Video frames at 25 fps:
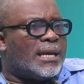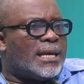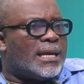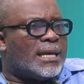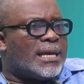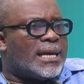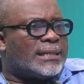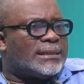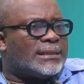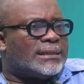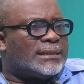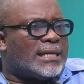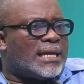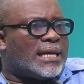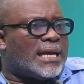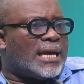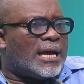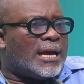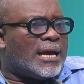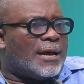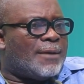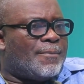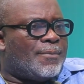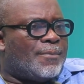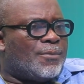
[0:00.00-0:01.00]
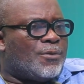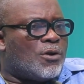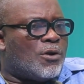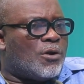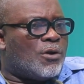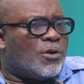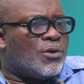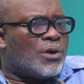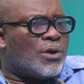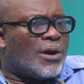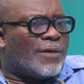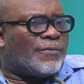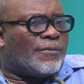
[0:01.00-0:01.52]
yes, um, you,
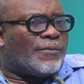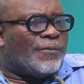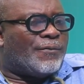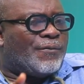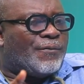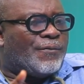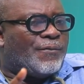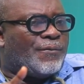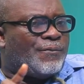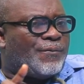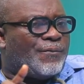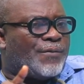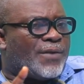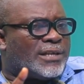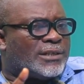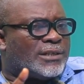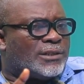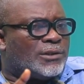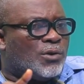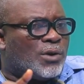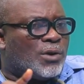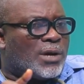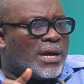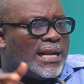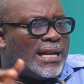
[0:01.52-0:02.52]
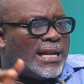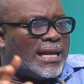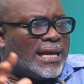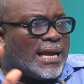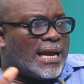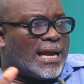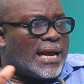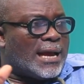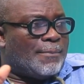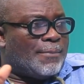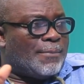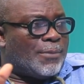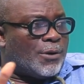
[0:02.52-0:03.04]
you have to f first look at the
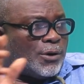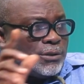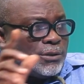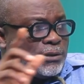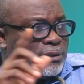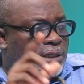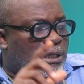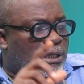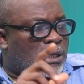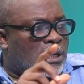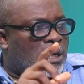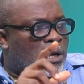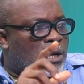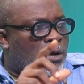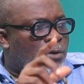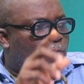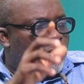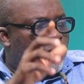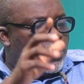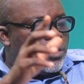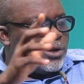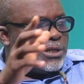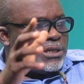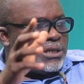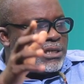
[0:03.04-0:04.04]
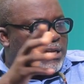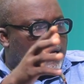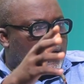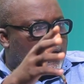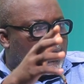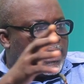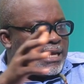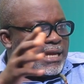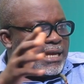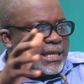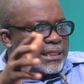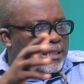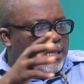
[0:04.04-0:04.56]
income, because when you do
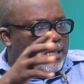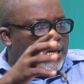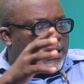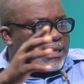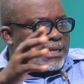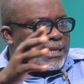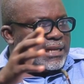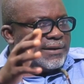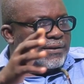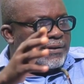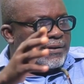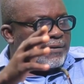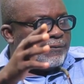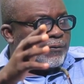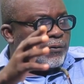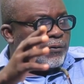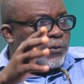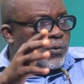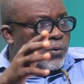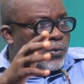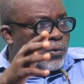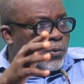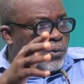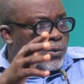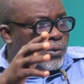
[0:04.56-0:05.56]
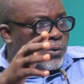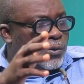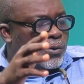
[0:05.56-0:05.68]
the, the, the, the flow,